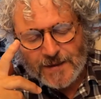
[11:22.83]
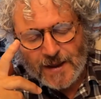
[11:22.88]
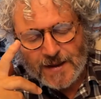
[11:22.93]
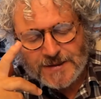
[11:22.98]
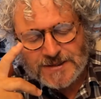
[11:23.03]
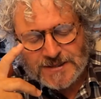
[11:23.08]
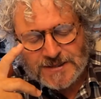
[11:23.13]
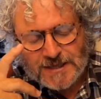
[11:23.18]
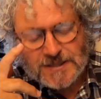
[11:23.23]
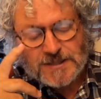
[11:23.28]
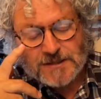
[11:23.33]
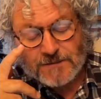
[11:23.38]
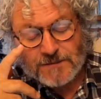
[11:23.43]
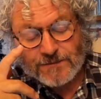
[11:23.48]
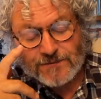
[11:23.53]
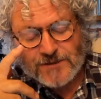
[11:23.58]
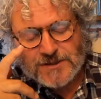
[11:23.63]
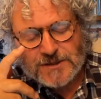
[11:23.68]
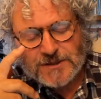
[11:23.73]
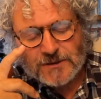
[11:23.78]
a sense of
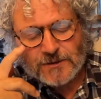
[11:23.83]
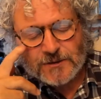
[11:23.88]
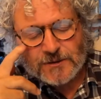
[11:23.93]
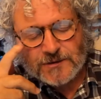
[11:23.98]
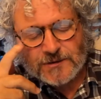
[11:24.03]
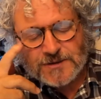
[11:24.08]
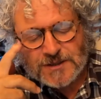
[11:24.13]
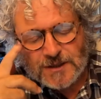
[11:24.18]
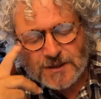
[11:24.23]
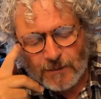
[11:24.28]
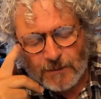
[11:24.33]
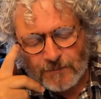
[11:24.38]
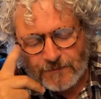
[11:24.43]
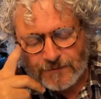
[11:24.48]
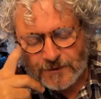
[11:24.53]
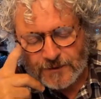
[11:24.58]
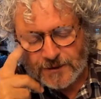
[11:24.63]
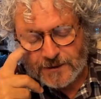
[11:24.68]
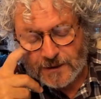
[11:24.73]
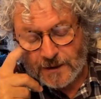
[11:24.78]
physical
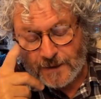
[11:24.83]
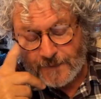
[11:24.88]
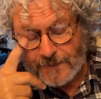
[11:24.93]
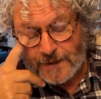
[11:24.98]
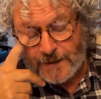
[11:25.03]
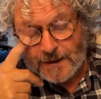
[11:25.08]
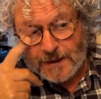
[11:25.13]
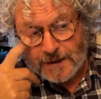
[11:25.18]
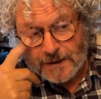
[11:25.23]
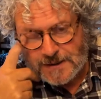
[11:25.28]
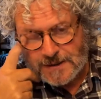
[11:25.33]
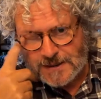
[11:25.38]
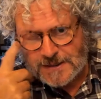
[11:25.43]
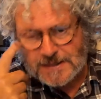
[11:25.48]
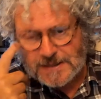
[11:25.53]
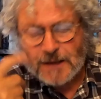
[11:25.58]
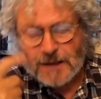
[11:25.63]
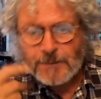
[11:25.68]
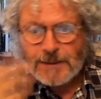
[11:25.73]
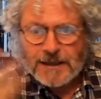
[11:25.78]
discomfort and
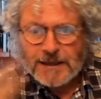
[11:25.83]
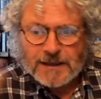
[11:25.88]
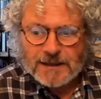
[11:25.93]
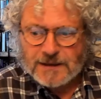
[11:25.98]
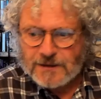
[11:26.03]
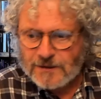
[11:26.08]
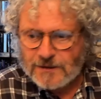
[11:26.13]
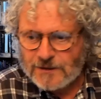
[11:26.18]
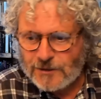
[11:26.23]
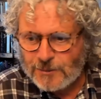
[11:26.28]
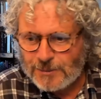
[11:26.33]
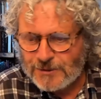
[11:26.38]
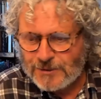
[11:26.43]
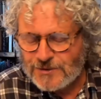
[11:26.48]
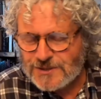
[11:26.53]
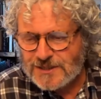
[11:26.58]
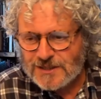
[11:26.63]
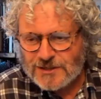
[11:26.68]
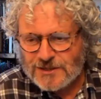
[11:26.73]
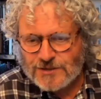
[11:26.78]
tell me you, you know it'd be
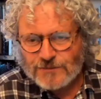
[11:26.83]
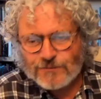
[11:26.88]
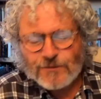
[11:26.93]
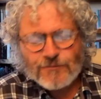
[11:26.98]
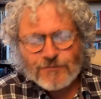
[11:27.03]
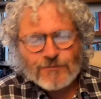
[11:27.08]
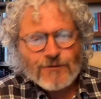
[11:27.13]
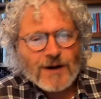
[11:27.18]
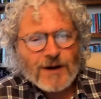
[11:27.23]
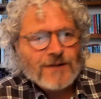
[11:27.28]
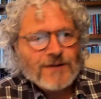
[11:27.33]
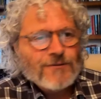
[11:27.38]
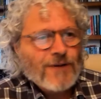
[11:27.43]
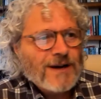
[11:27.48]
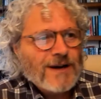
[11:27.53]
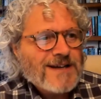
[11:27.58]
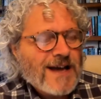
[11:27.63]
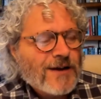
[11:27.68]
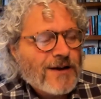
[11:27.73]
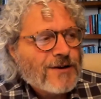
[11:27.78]
interesting to write
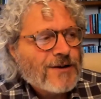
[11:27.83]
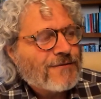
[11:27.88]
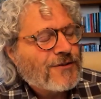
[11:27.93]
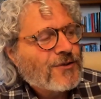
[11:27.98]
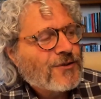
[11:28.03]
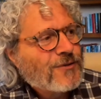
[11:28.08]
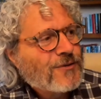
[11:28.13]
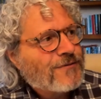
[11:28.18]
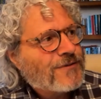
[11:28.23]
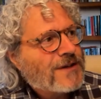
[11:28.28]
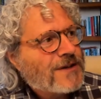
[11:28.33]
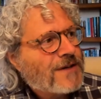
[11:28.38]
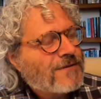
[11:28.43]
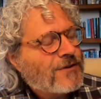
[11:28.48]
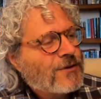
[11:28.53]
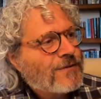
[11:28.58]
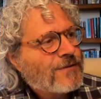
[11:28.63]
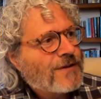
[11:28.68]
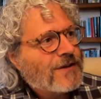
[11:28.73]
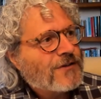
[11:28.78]
write down if you've
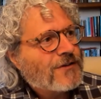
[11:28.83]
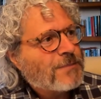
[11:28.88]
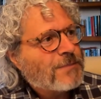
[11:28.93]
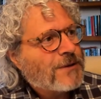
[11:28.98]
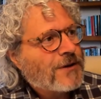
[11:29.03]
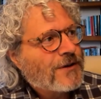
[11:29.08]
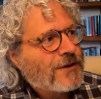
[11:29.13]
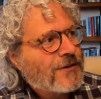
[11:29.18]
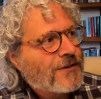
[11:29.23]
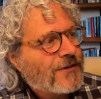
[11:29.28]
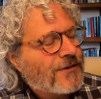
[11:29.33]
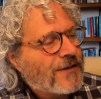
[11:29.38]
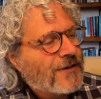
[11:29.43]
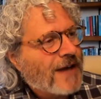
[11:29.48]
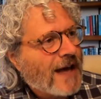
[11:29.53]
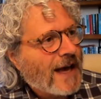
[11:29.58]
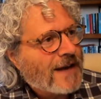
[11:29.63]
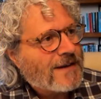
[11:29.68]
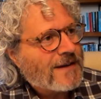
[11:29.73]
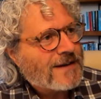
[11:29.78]
if you've experienced
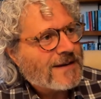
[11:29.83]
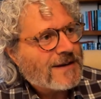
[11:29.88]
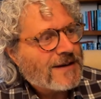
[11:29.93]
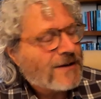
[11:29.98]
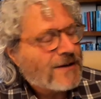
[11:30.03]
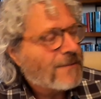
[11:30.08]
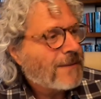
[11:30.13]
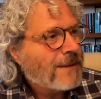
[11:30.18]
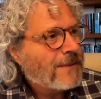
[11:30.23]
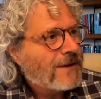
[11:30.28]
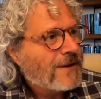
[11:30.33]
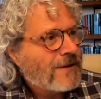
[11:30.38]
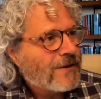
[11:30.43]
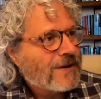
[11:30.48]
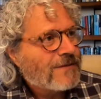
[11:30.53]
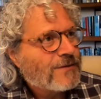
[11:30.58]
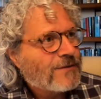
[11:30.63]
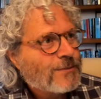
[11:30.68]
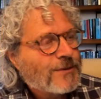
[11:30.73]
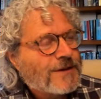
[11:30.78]
that you know maybe not
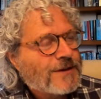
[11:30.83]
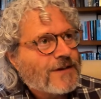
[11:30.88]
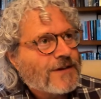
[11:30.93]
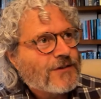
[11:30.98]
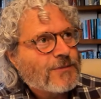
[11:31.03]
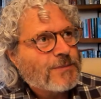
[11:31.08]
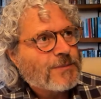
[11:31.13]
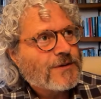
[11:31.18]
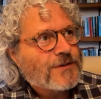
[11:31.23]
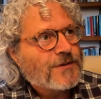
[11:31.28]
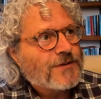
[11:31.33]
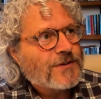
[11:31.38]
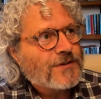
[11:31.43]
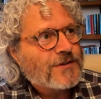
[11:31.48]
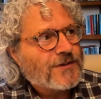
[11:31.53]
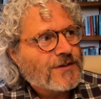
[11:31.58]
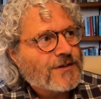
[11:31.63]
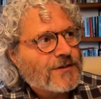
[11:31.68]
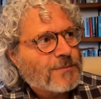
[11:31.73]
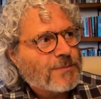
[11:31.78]
everybody
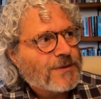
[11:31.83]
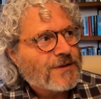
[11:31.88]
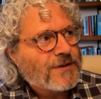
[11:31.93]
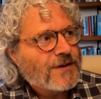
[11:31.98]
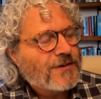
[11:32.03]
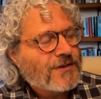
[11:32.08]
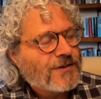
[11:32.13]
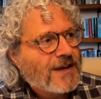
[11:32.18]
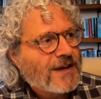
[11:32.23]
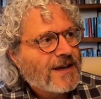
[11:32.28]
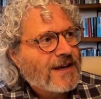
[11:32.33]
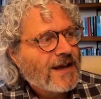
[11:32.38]
experiences this but there's